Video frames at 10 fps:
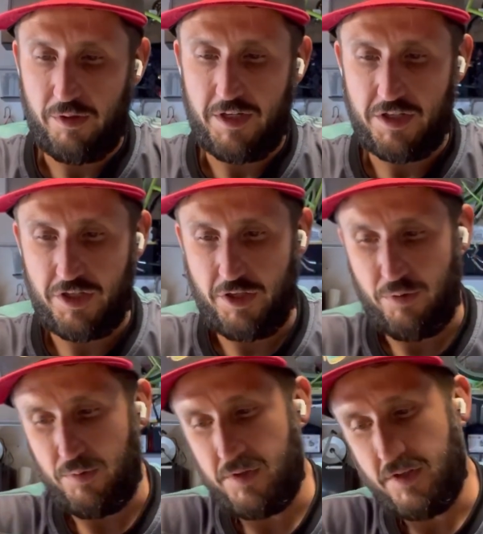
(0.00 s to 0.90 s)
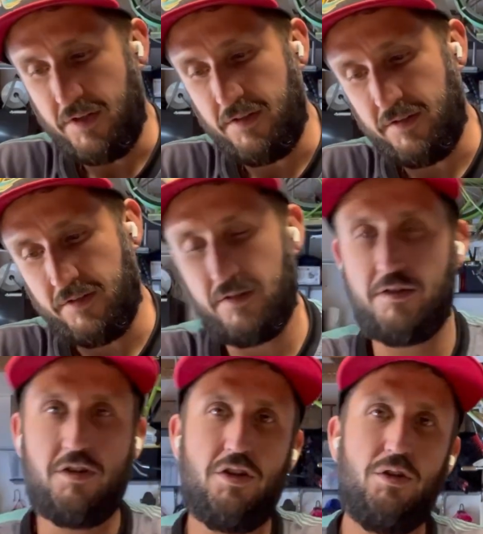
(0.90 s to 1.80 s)
is use
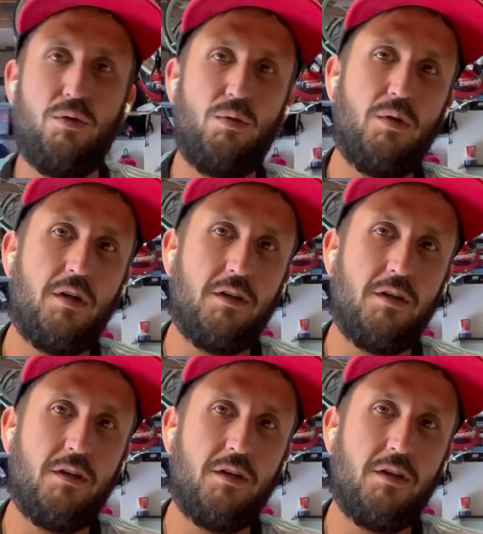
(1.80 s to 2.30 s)
2